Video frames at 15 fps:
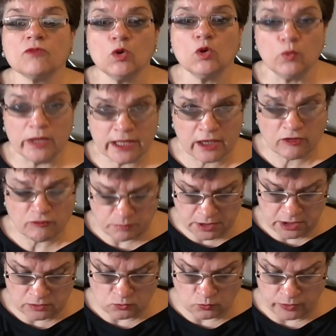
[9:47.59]
we have
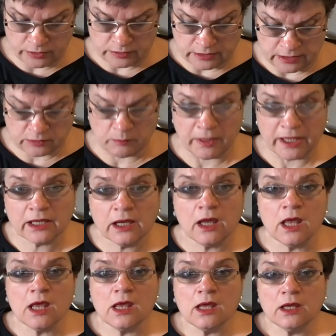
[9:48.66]
been with Nutmeg.
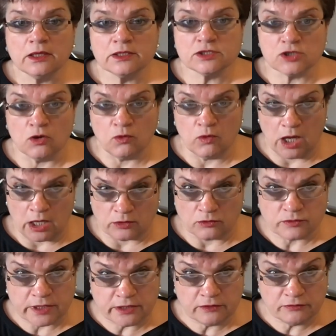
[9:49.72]
So are
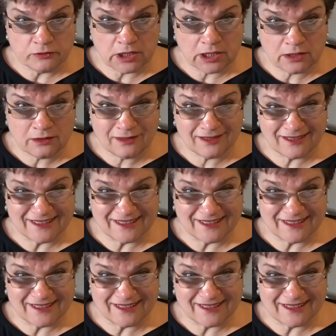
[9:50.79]
you ready for that?